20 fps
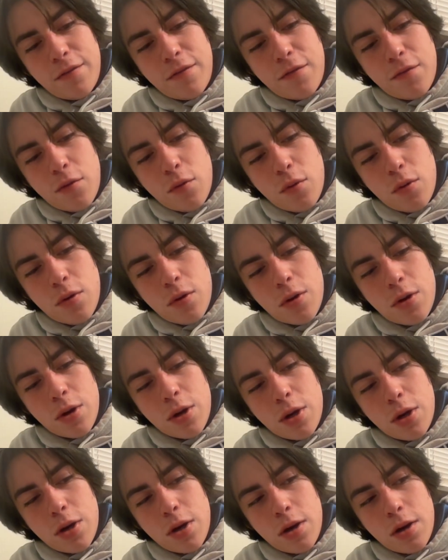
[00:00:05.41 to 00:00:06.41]

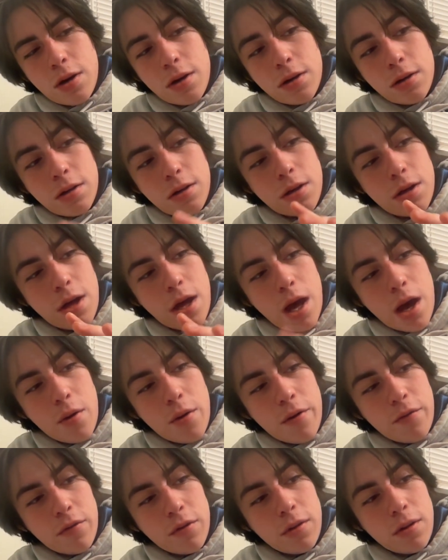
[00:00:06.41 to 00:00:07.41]
for
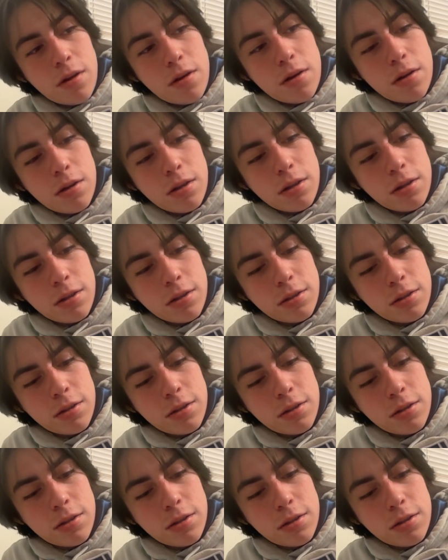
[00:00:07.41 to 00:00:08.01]
however long,